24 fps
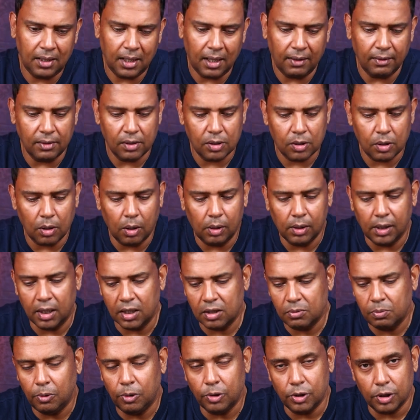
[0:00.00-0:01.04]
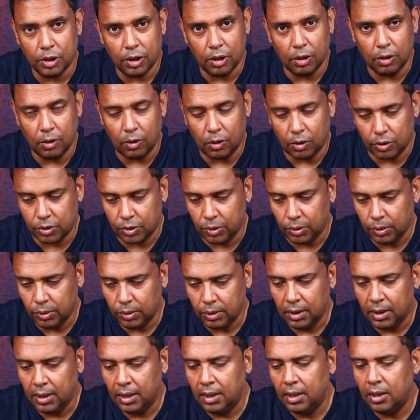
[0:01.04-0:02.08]
They have a strong exposure on
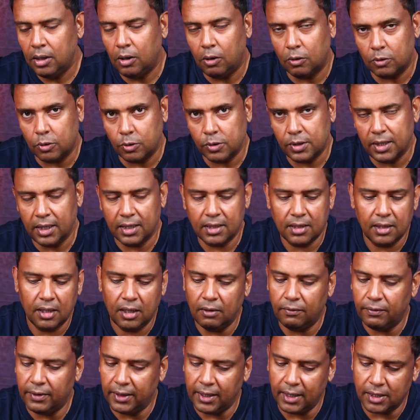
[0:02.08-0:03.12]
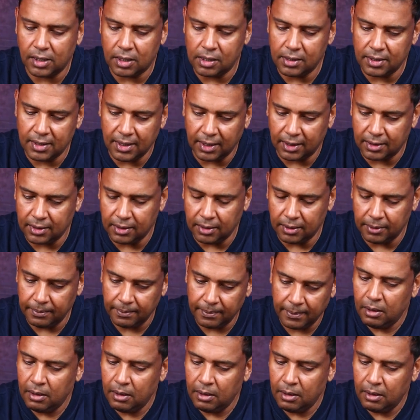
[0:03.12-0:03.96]
auto sector and financial sector.